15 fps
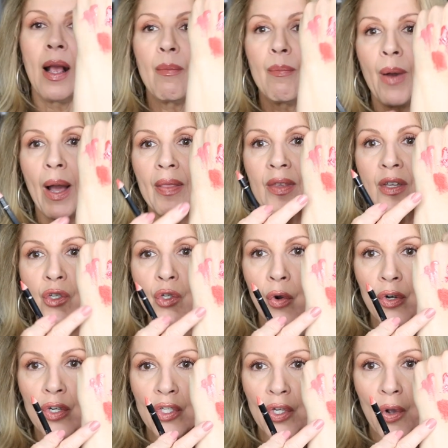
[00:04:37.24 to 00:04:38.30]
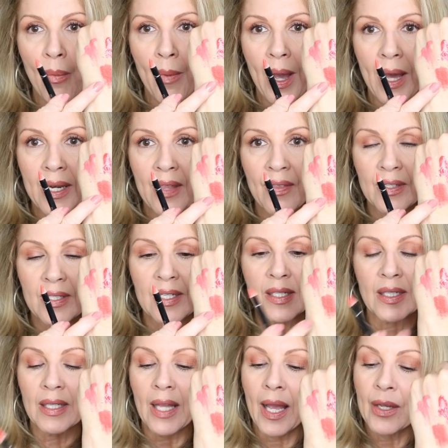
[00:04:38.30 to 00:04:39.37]
by the Giorgio Armani. This is
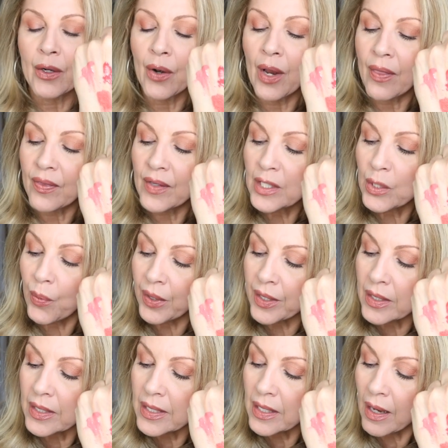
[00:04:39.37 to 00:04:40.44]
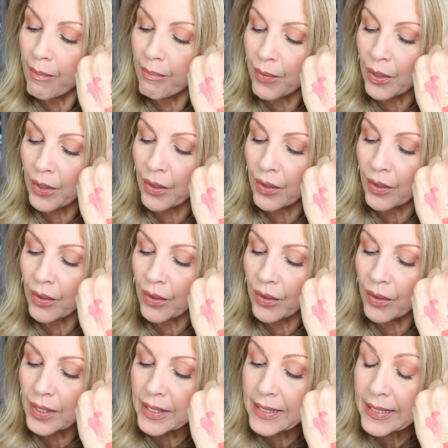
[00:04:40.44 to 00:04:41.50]
a liner, and this one is
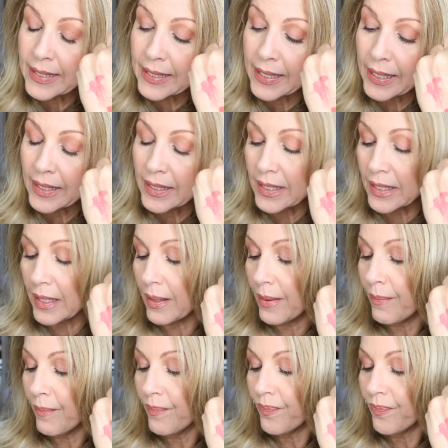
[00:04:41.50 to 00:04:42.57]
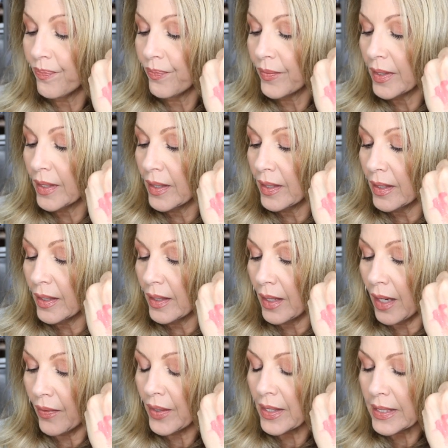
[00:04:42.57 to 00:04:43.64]
number six.
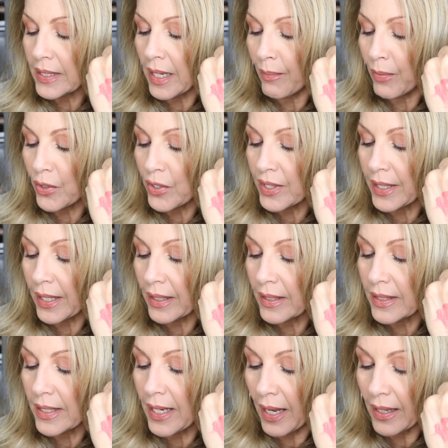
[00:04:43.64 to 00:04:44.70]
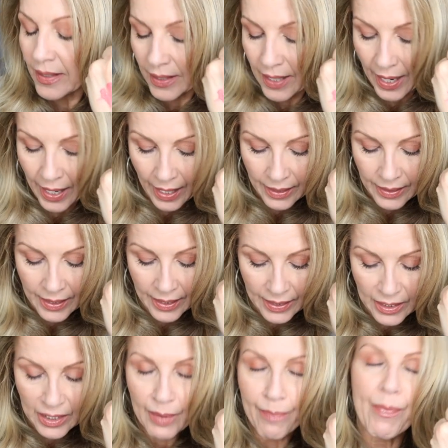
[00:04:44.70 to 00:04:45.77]
I think it's number six, yes. And it
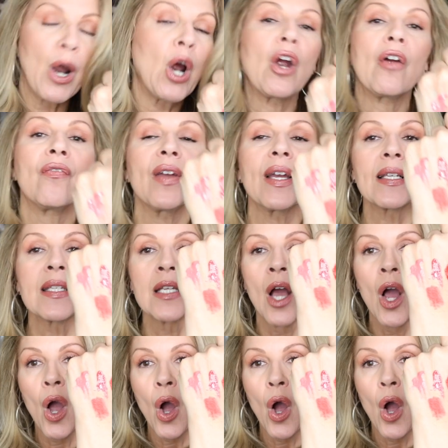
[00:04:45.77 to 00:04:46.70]
is the perfect